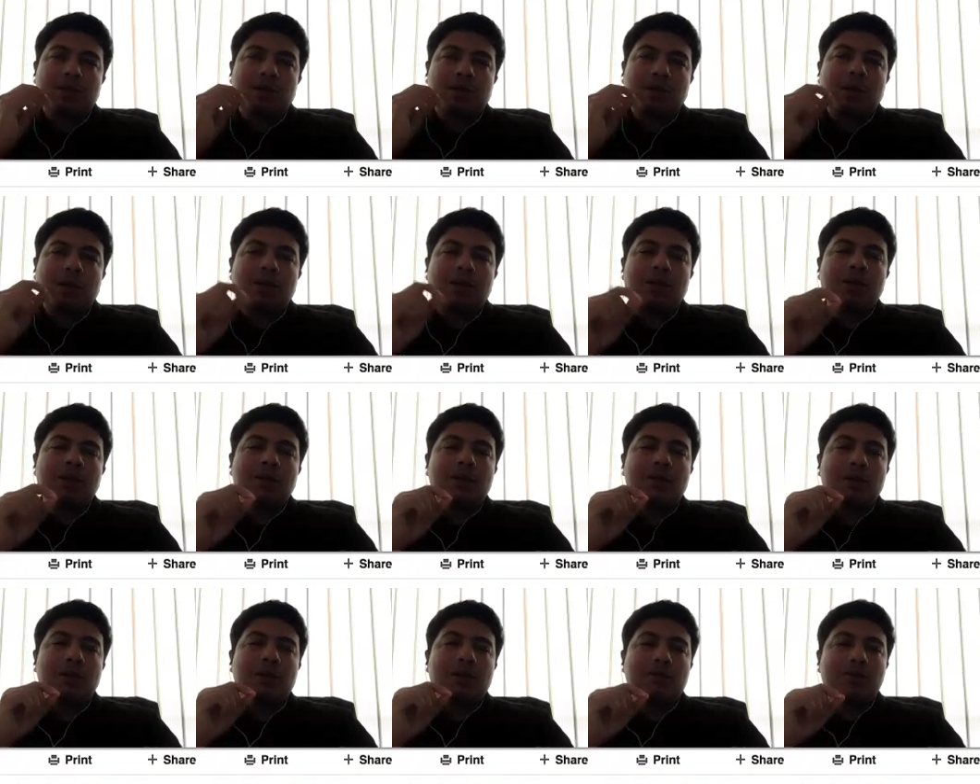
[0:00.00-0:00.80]
are
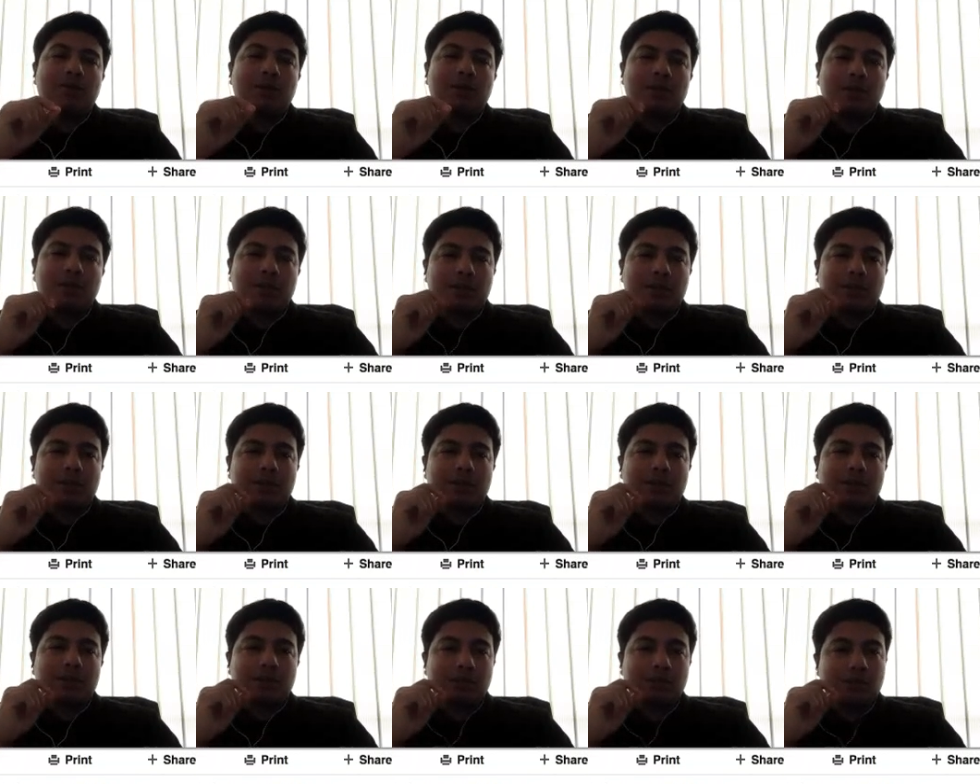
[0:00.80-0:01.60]
the reason
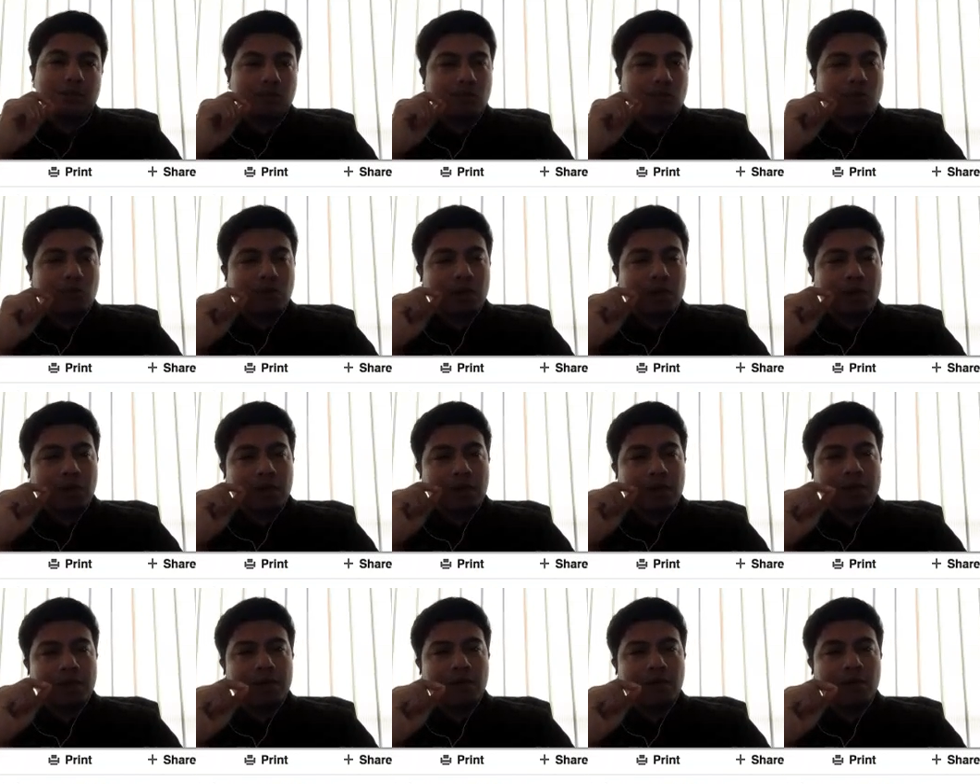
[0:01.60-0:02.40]
why
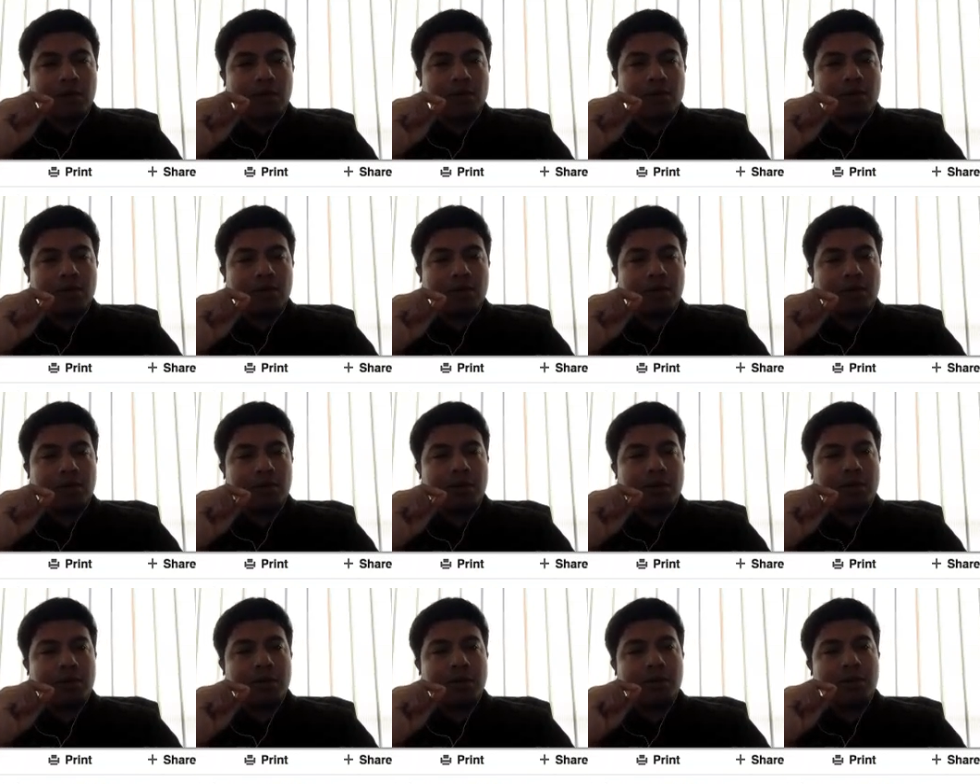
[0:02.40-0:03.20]
the
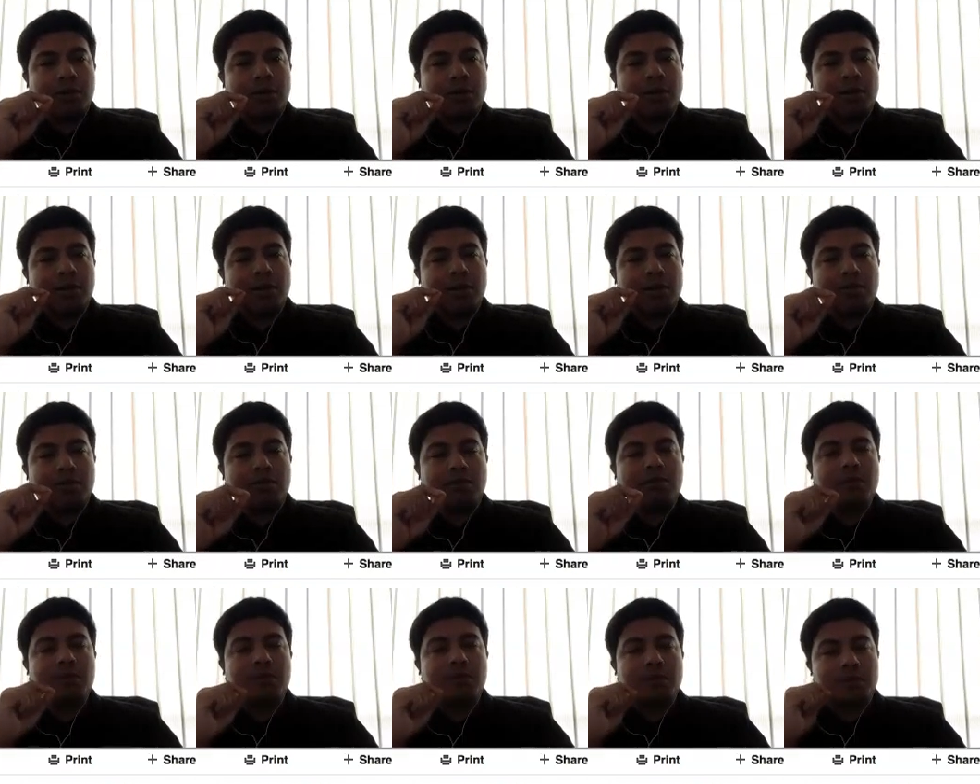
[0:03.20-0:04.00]
author
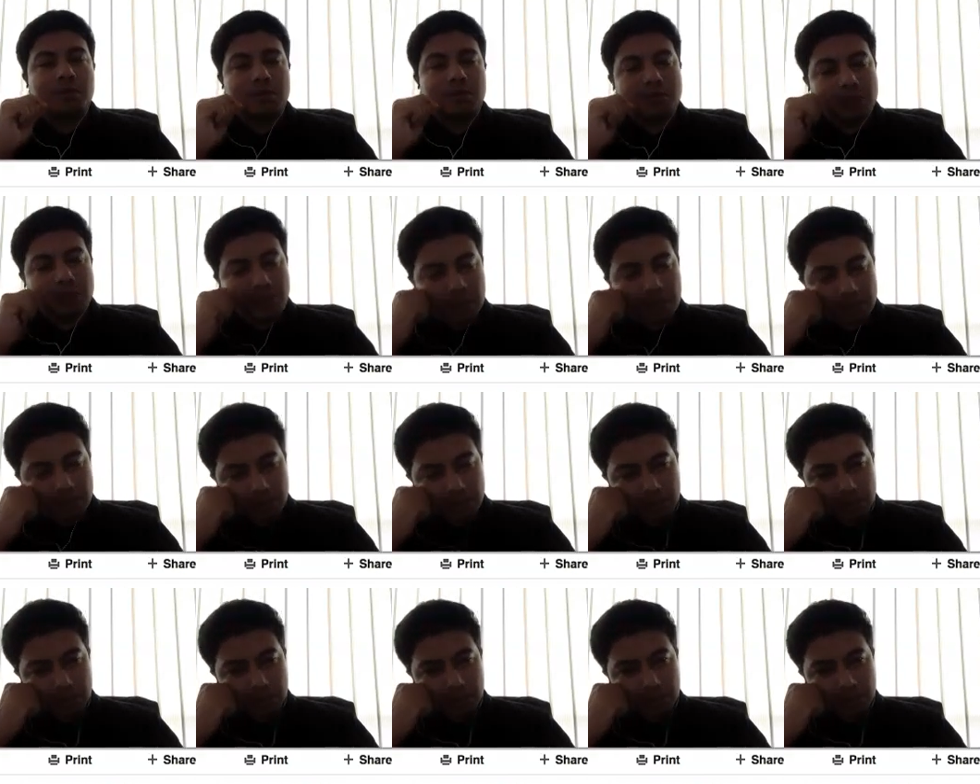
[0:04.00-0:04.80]
wrote this
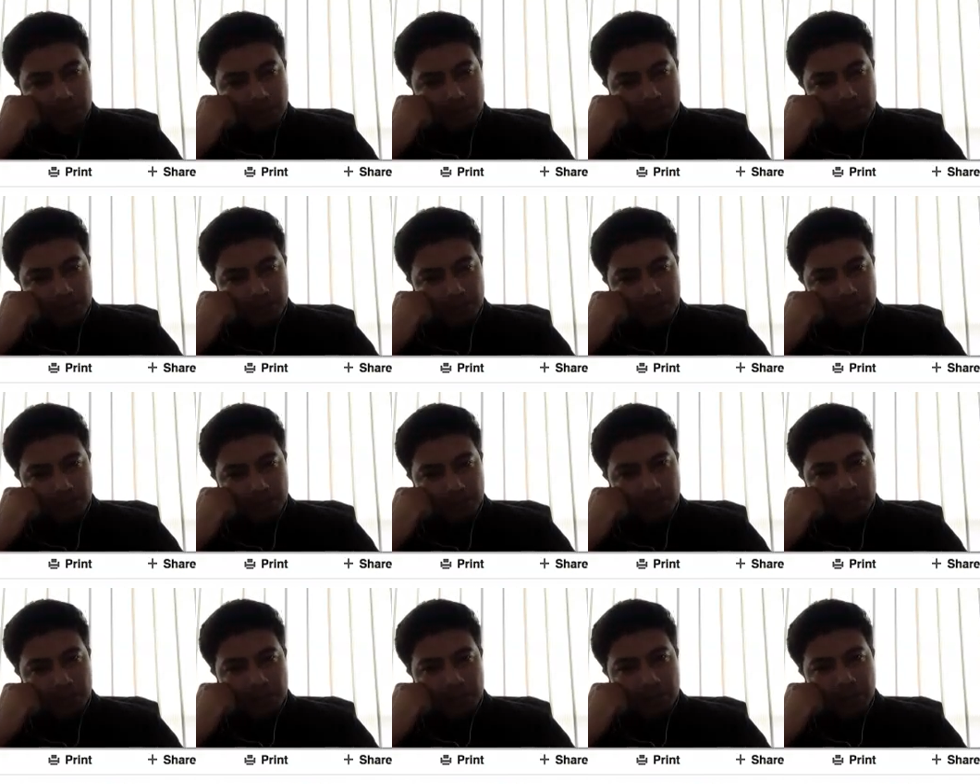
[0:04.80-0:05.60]
article.
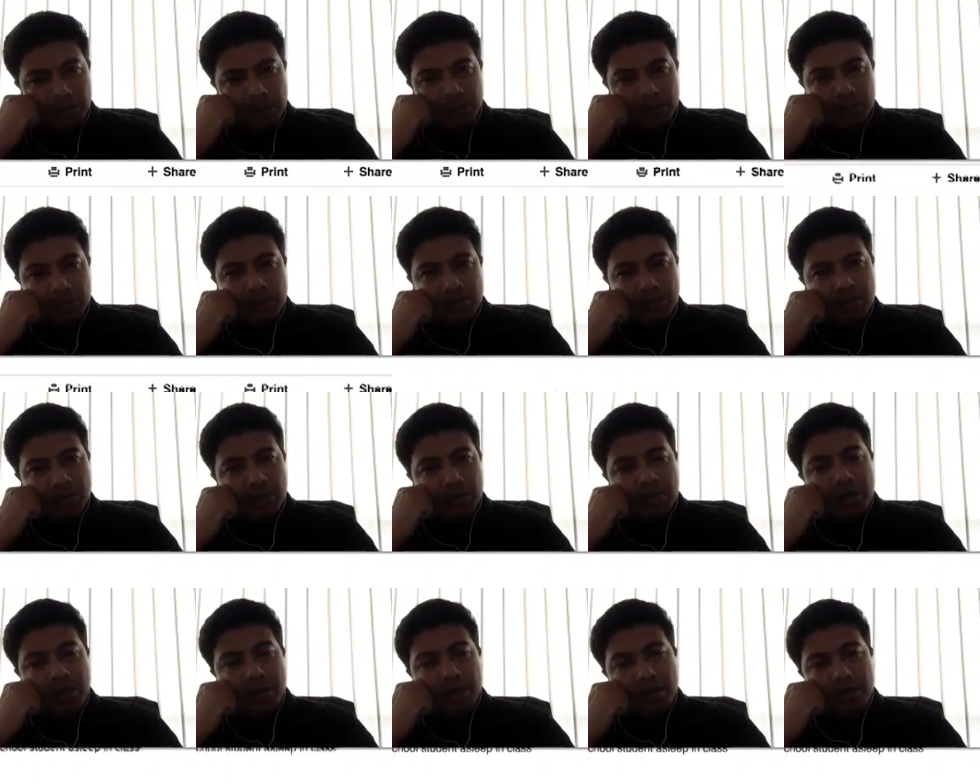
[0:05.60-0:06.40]
So
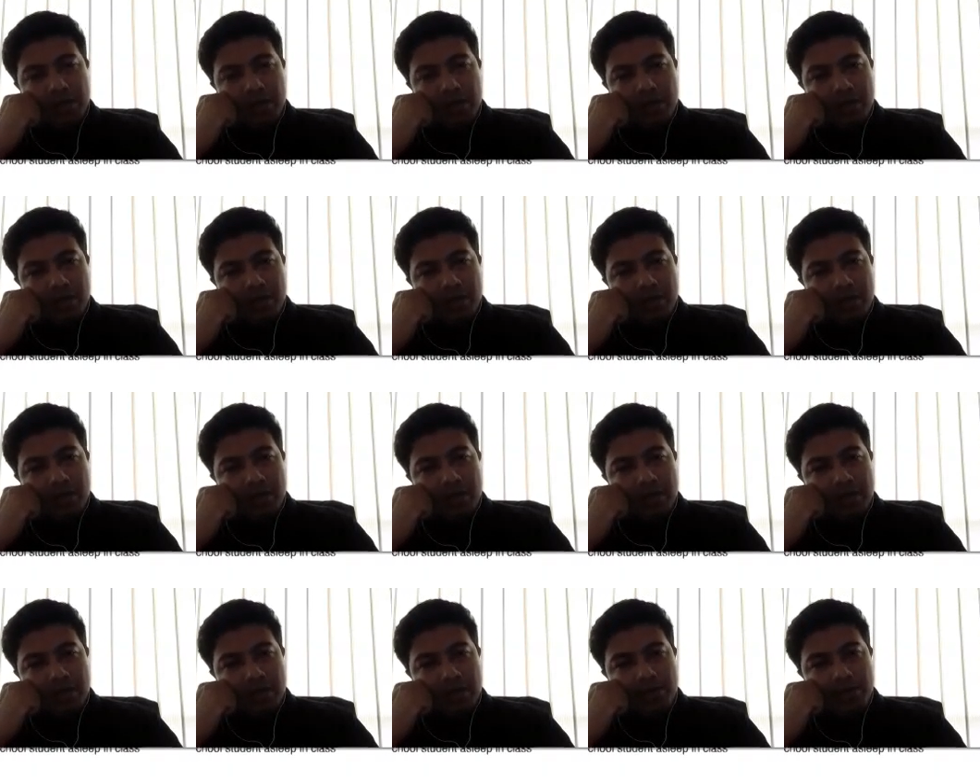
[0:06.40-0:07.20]
I think
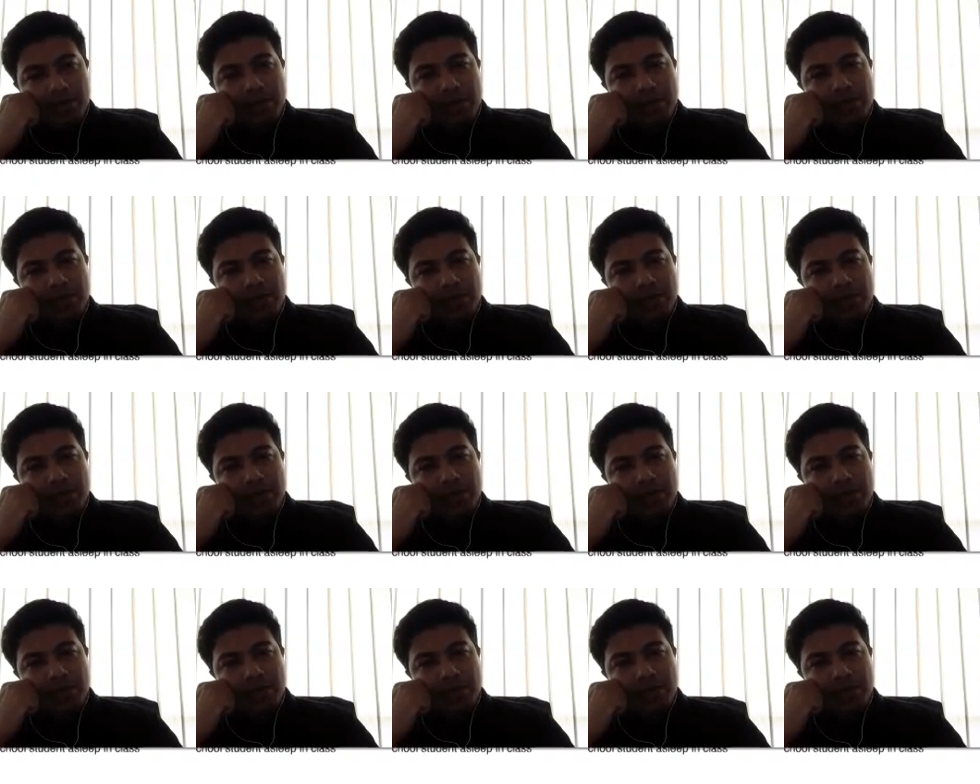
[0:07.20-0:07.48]
the main